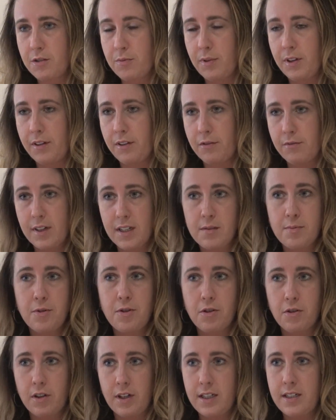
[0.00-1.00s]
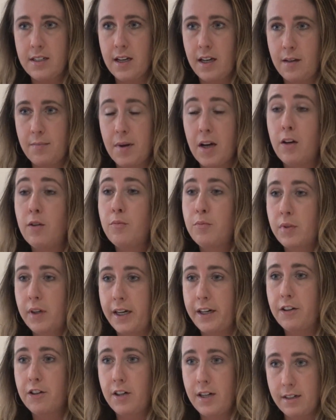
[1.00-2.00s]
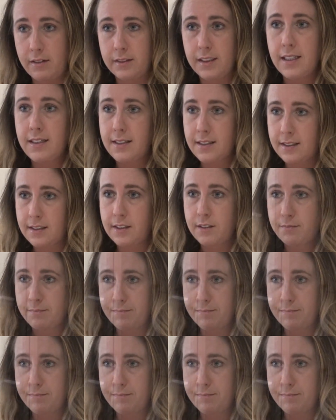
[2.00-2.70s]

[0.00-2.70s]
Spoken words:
with a respiratory type outbreak or illness.